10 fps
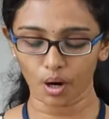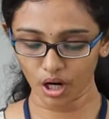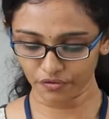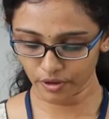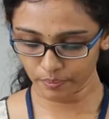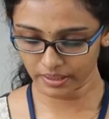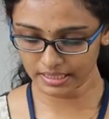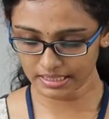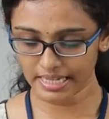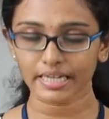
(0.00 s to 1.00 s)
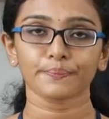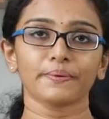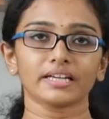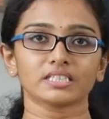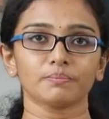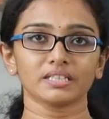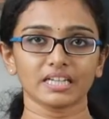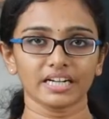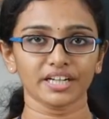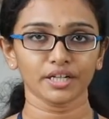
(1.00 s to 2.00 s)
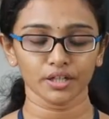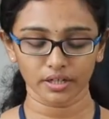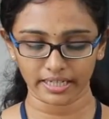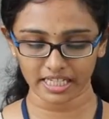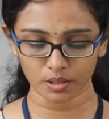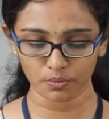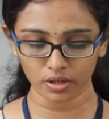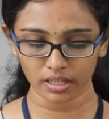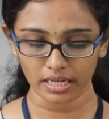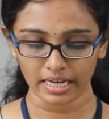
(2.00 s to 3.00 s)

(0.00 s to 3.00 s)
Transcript: All of you please take page number 13 in your textbook